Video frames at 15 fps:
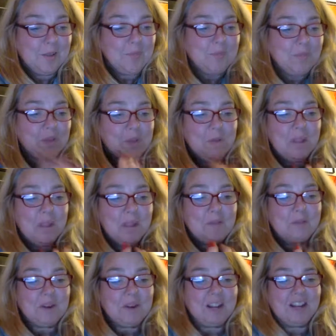We
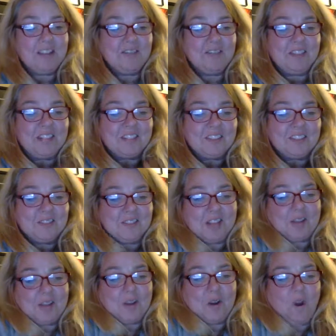were in a vessel
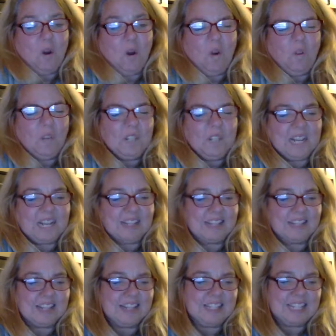that could hold
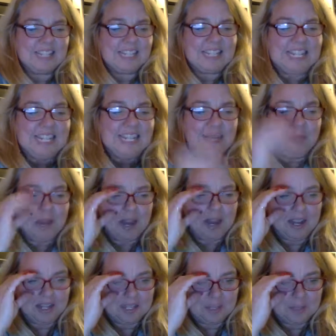us, esteem
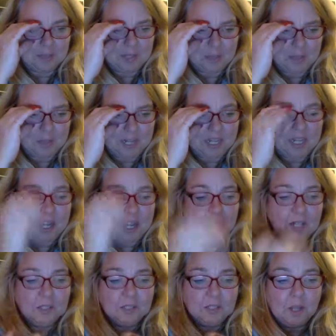us between
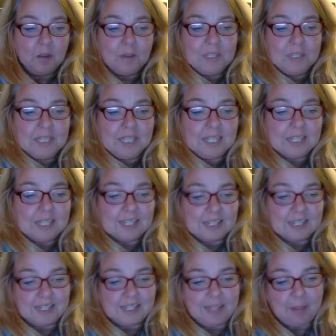loneliness
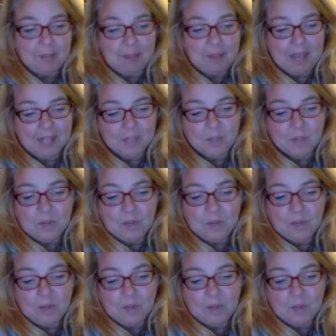and setbacks.